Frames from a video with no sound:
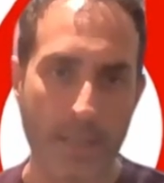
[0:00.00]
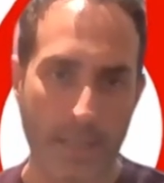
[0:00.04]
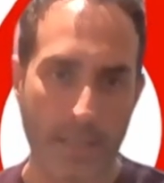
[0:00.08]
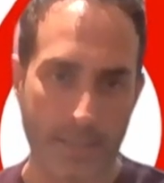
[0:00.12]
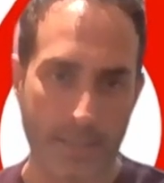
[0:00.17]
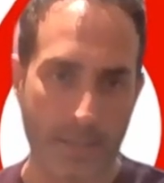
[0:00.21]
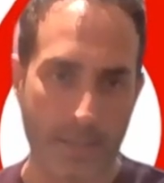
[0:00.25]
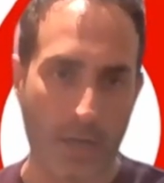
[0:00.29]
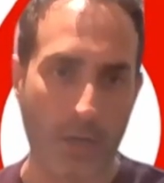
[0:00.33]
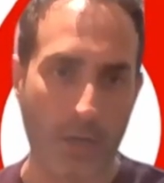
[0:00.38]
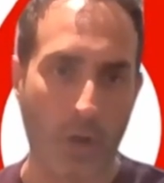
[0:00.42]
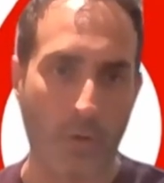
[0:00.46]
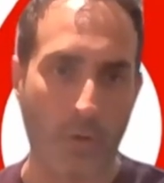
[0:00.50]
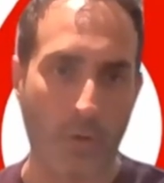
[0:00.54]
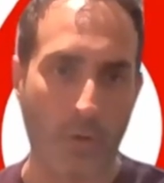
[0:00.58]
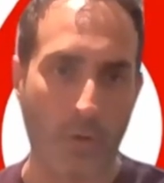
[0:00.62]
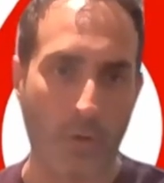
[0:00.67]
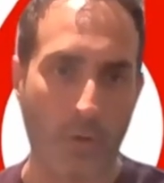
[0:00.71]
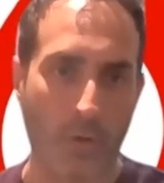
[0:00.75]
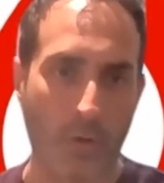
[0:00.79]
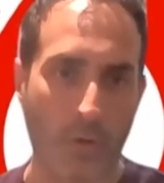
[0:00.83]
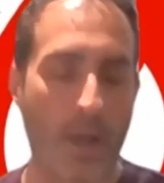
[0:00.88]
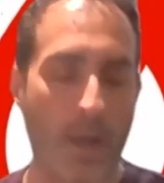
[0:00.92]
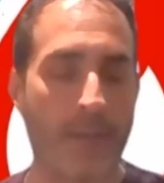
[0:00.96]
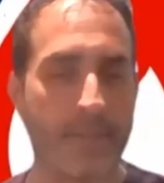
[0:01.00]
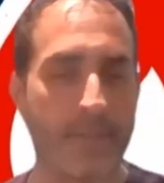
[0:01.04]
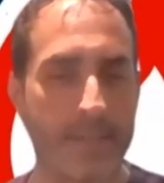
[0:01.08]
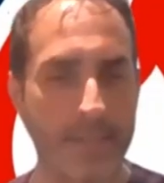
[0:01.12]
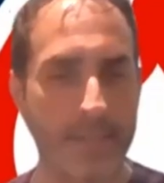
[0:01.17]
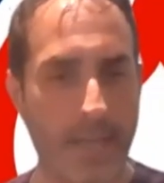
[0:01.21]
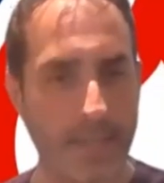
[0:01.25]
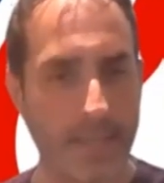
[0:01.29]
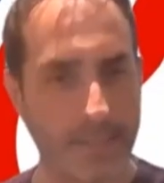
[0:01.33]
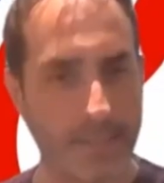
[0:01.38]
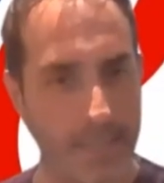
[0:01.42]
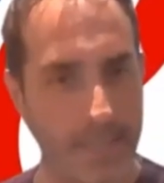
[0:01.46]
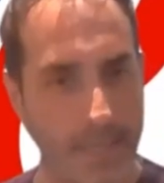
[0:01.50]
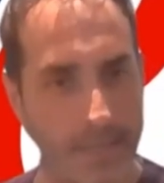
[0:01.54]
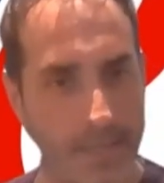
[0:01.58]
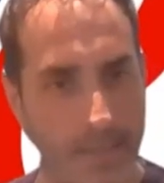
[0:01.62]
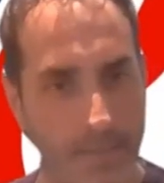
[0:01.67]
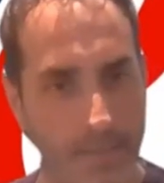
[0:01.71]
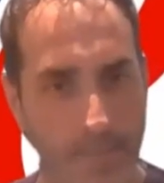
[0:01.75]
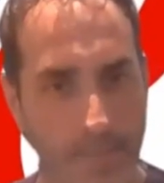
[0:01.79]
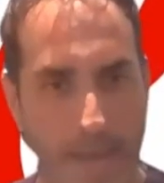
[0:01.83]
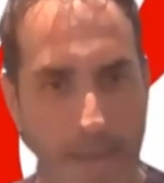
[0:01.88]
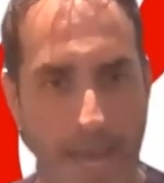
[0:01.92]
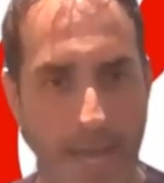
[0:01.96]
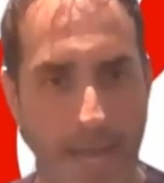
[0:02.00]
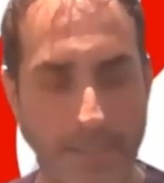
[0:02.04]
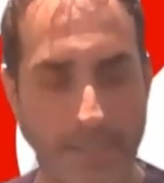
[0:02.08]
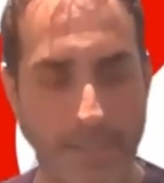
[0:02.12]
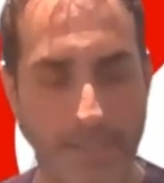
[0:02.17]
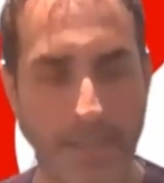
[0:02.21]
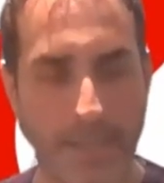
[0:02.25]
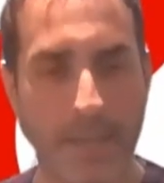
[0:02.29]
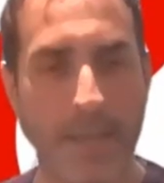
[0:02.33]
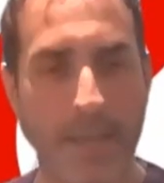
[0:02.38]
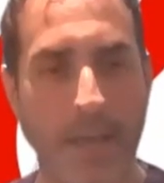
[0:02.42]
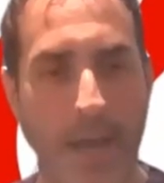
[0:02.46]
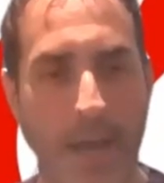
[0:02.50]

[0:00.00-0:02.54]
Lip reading: Let's not go there. You and I have discussed that in the past.